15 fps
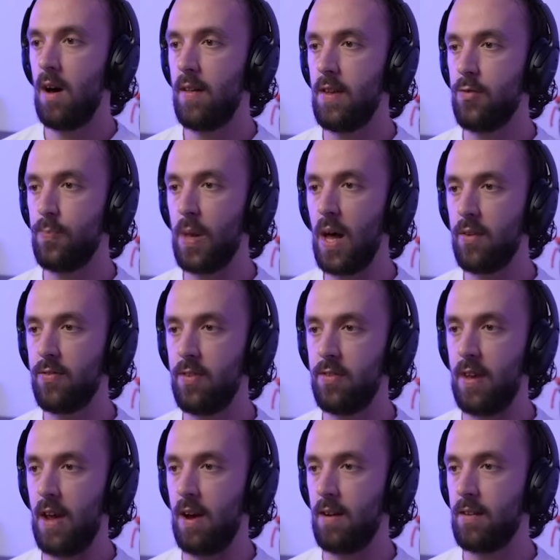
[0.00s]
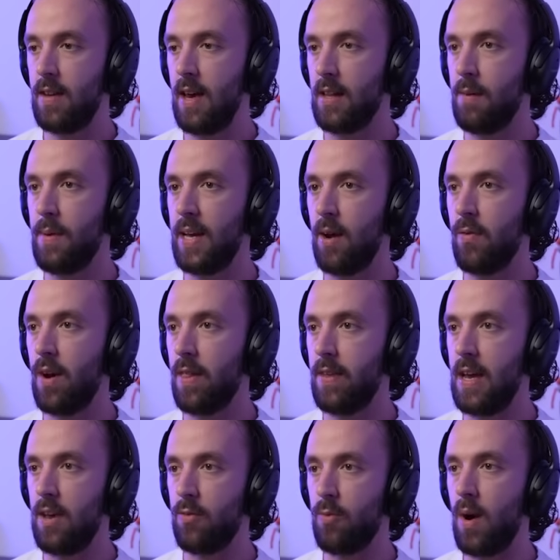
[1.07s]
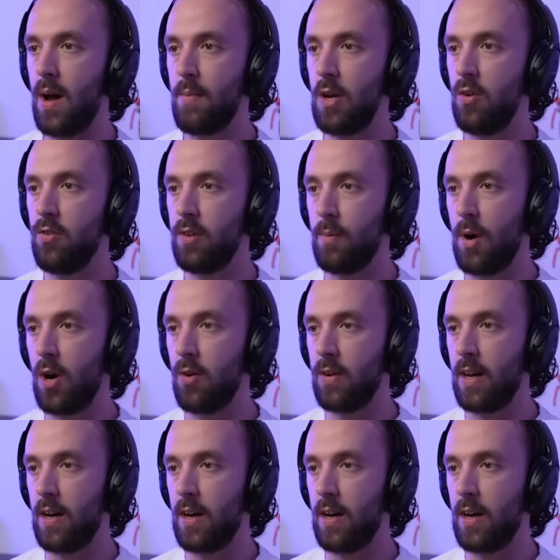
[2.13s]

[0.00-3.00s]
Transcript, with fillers: oh, there's blasters here. Yeah, let me get one of these. Why am I using my own